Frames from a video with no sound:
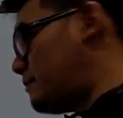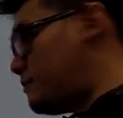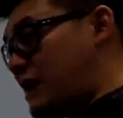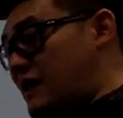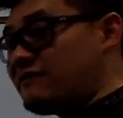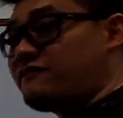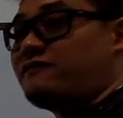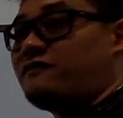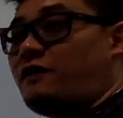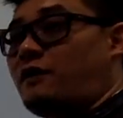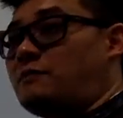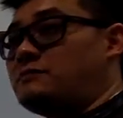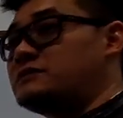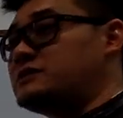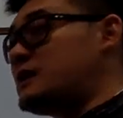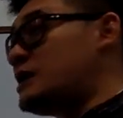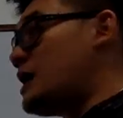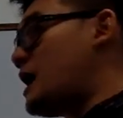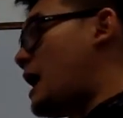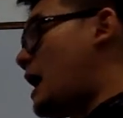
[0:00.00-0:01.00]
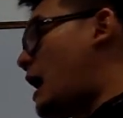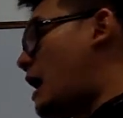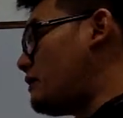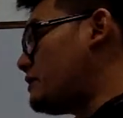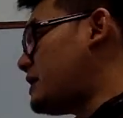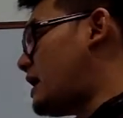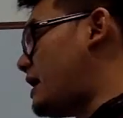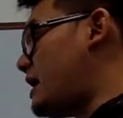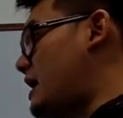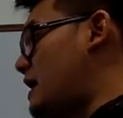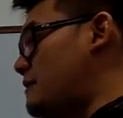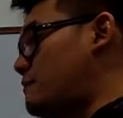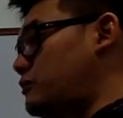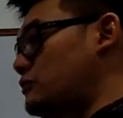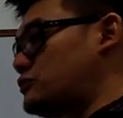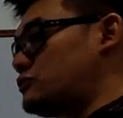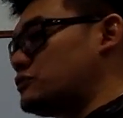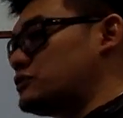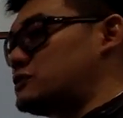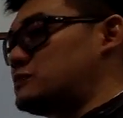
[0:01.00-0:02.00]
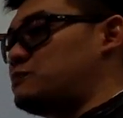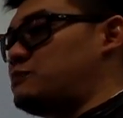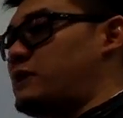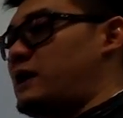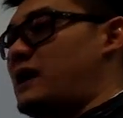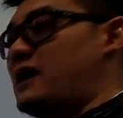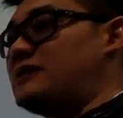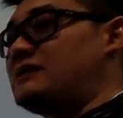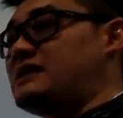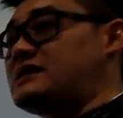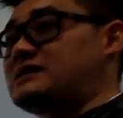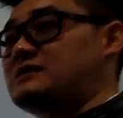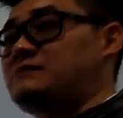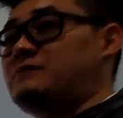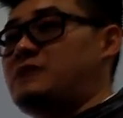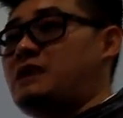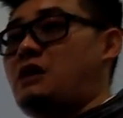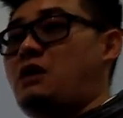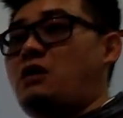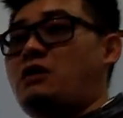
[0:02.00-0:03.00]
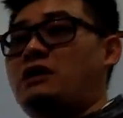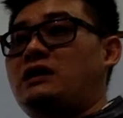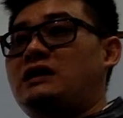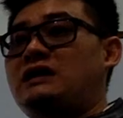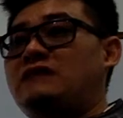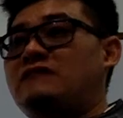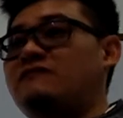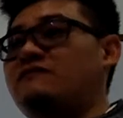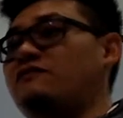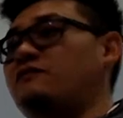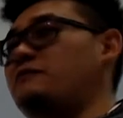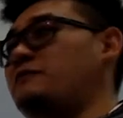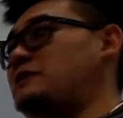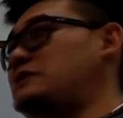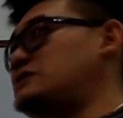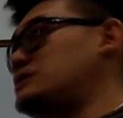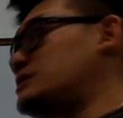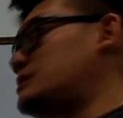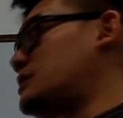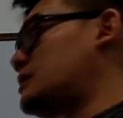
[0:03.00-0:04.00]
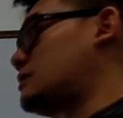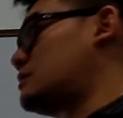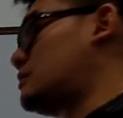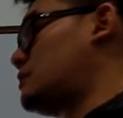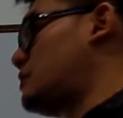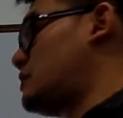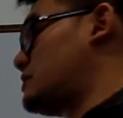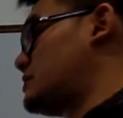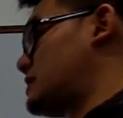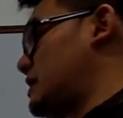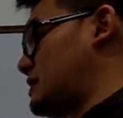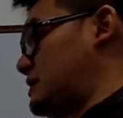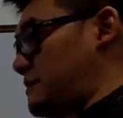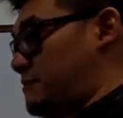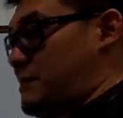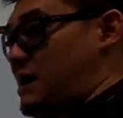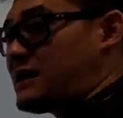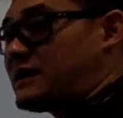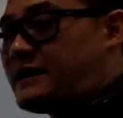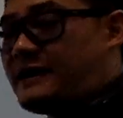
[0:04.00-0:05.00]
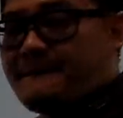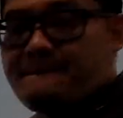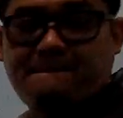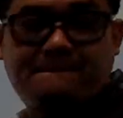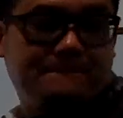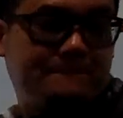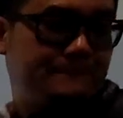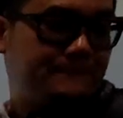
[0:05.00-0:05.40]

platforms, how they are able to spread and disseminate all the information across the market.